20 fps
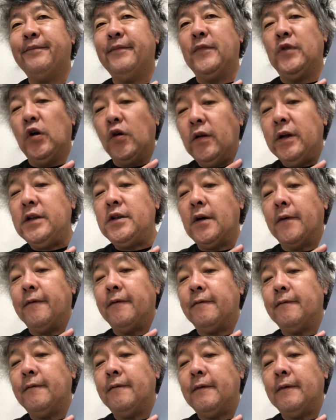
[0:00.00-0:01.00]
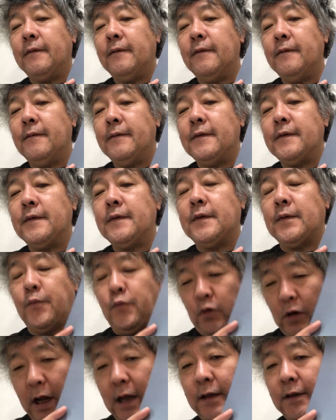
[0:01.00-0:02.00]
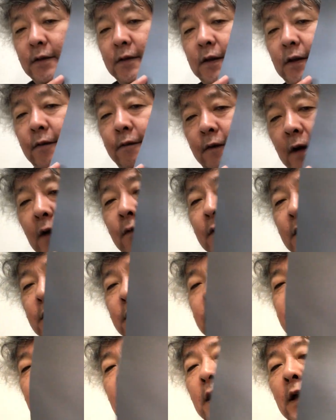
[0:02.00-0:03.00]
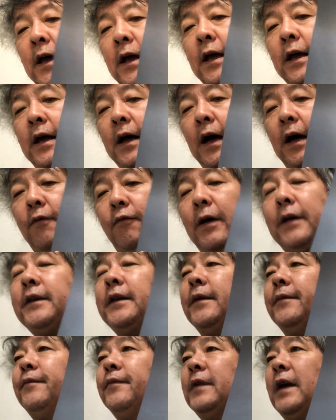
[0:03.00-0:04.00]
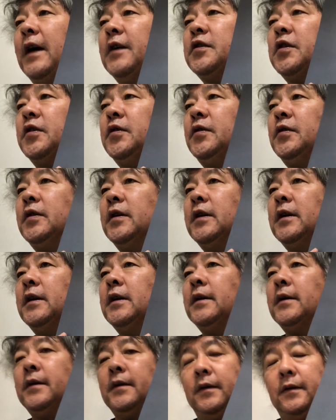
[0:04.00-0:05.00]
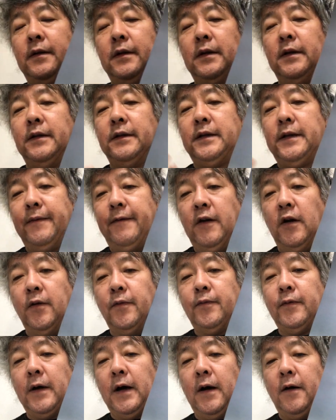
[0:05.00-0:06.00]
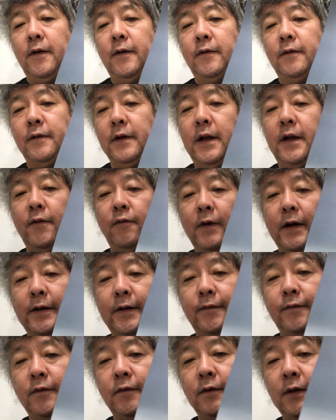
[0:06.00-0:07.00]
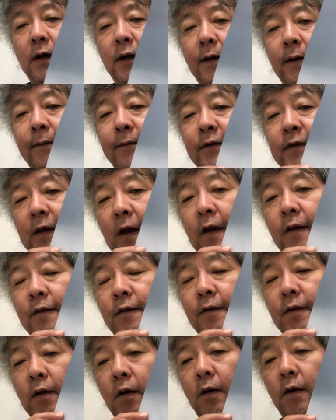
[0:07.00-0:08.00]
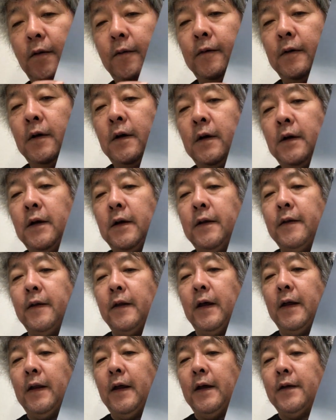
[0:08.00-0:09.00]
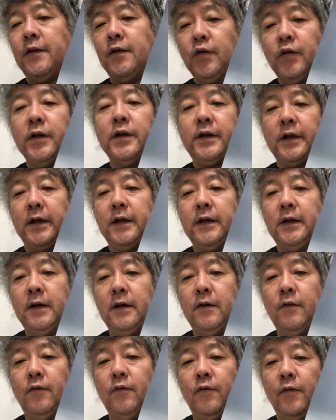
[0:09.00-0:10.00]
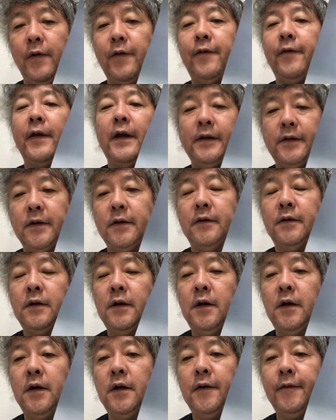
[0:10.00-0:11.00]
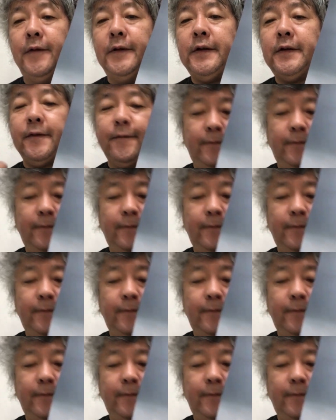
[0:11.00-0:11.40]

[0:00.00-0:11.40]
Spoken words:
knowledge of the plants and flowers, one can actually develop a really wonderful sense of a unity with nature, which is